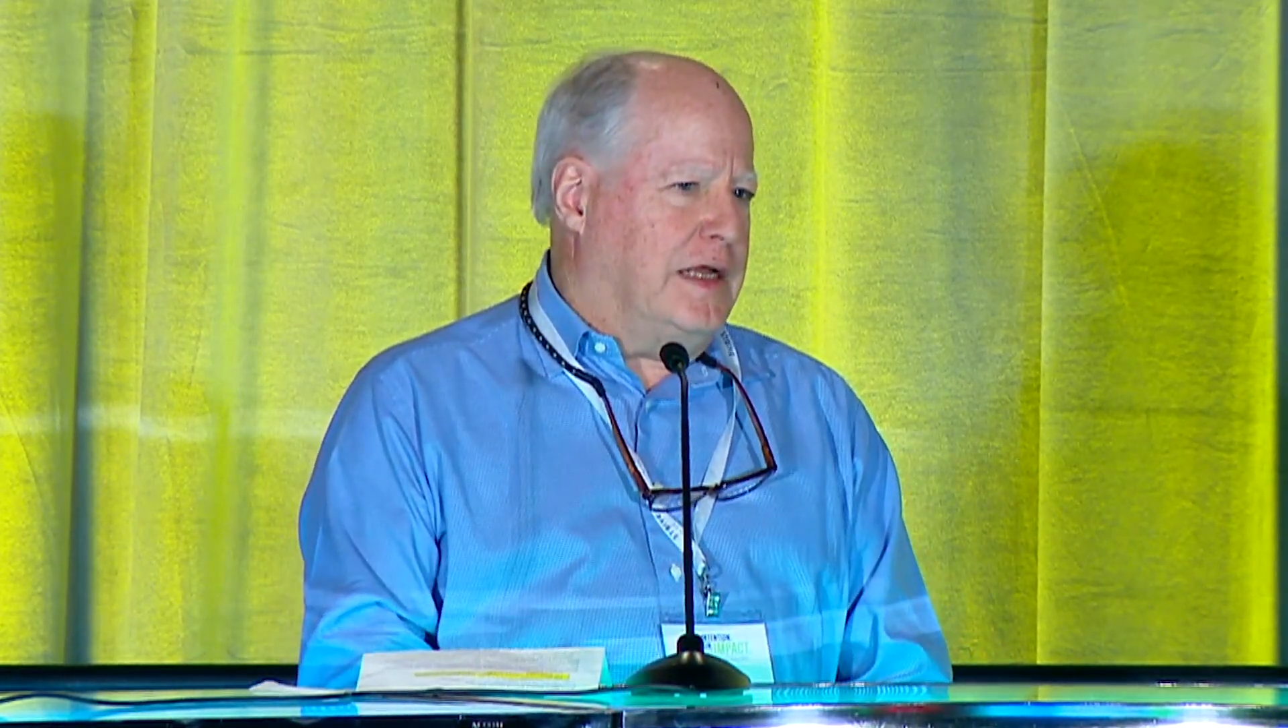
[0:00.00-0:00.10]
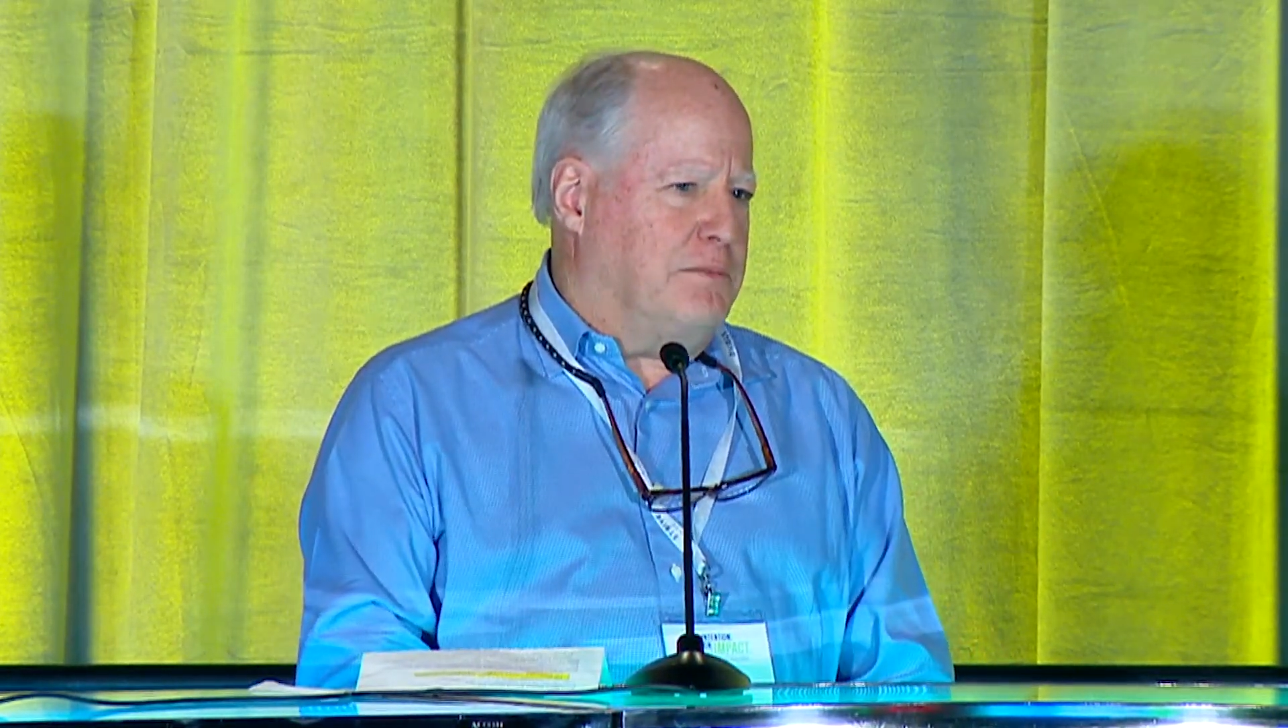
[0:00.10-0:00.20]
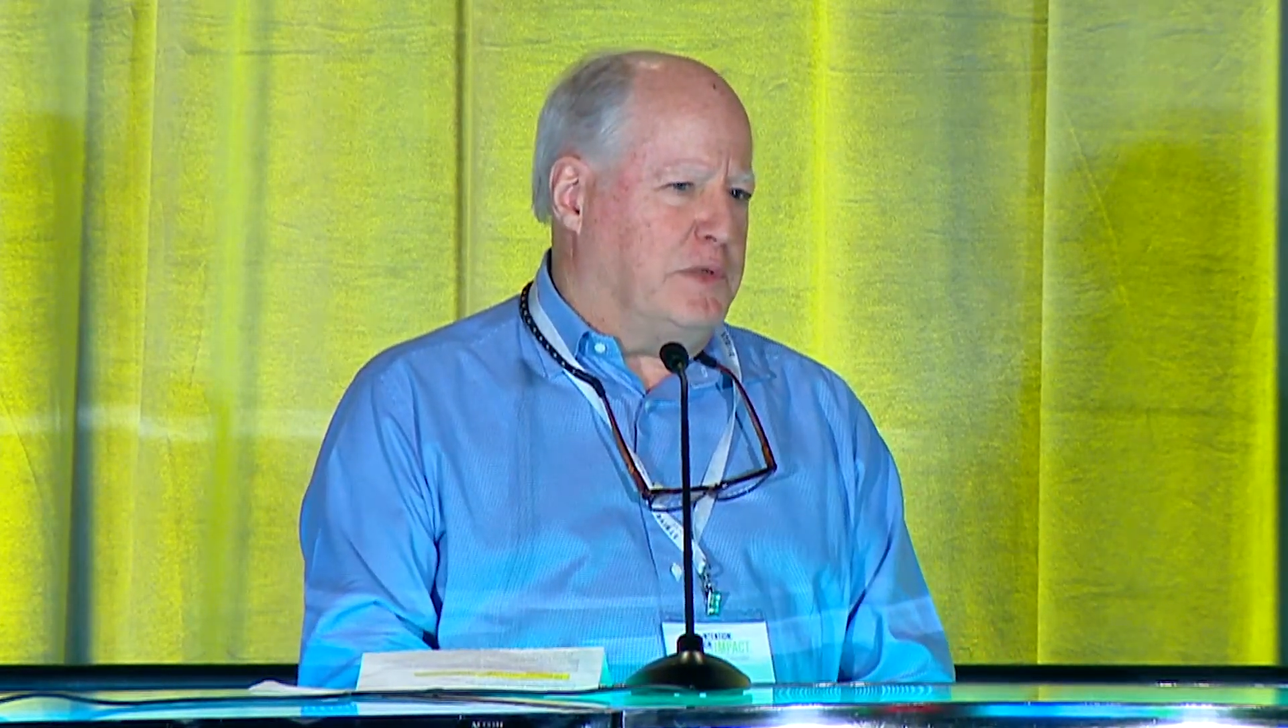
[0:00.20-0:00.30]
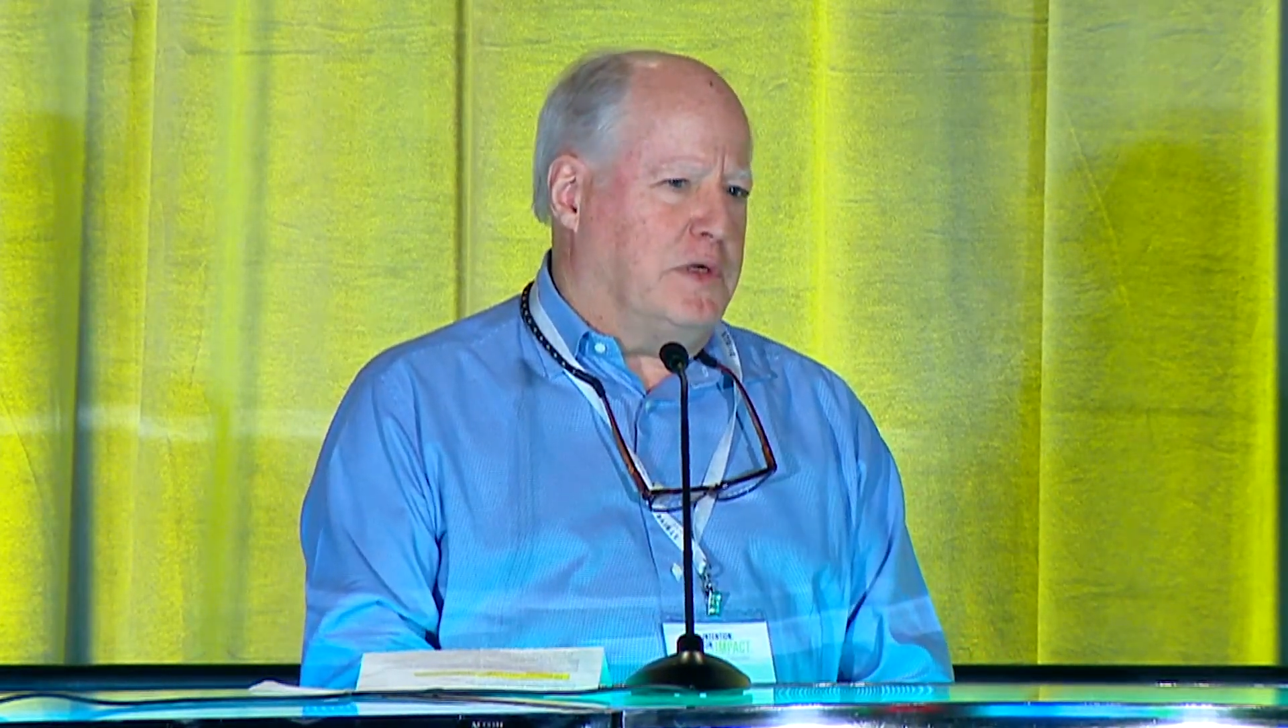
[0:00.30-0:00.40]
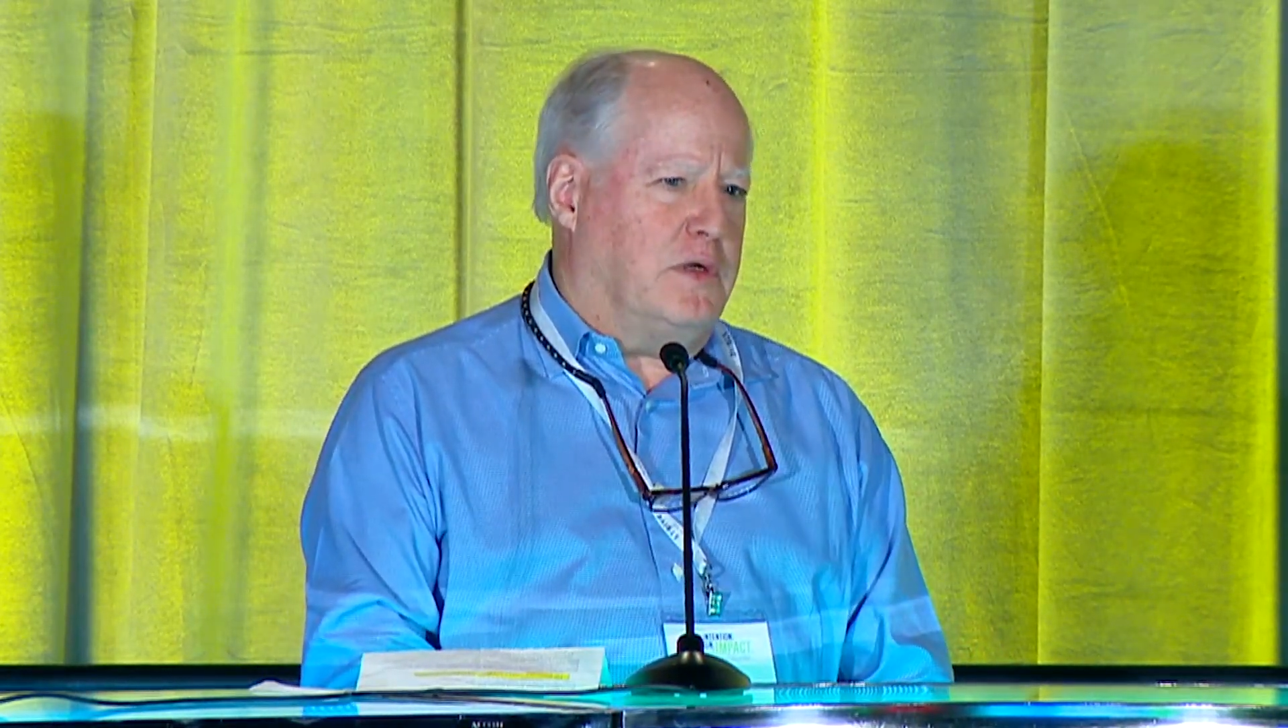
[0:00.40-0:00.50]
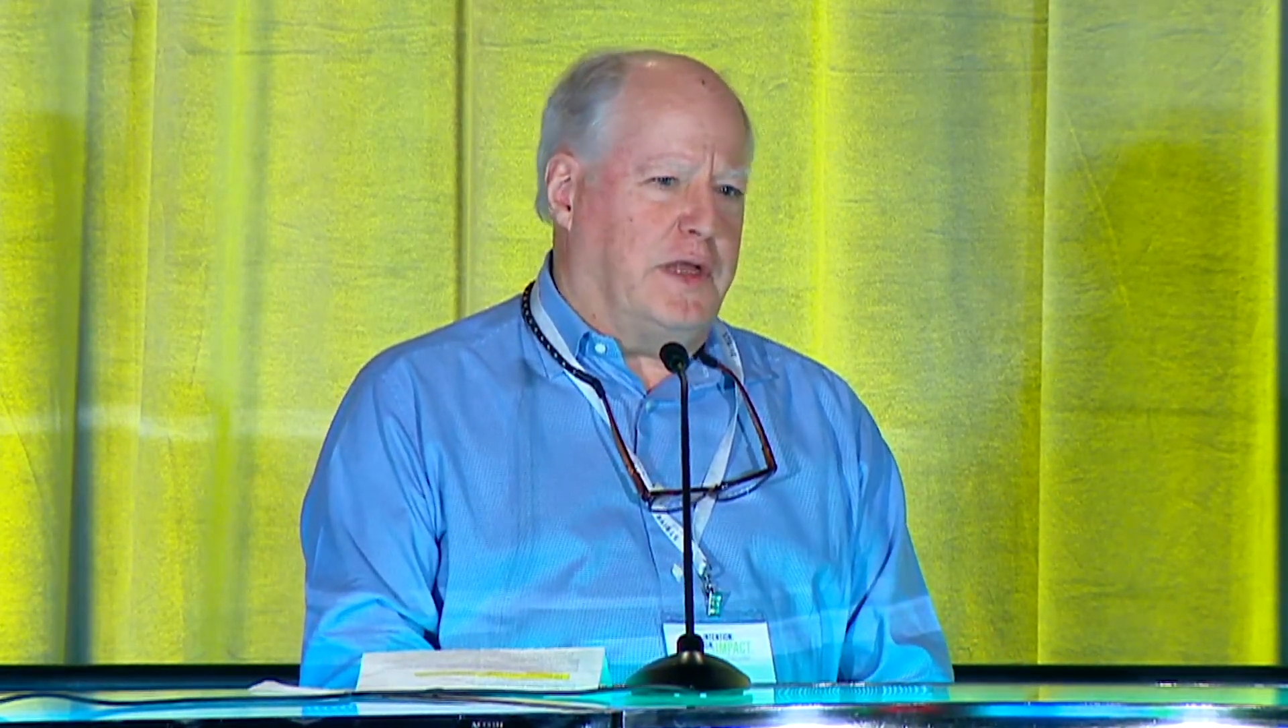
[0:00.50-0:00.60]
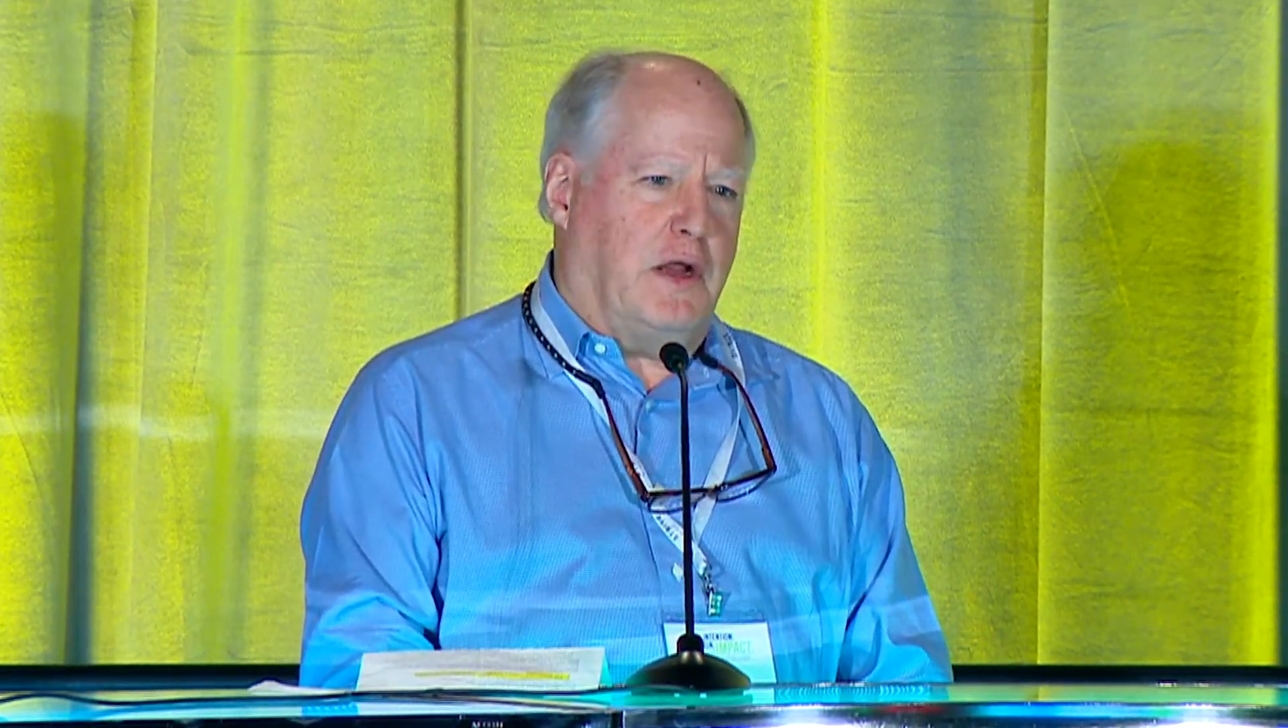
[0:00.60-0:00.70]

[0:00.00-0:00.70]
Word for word: and build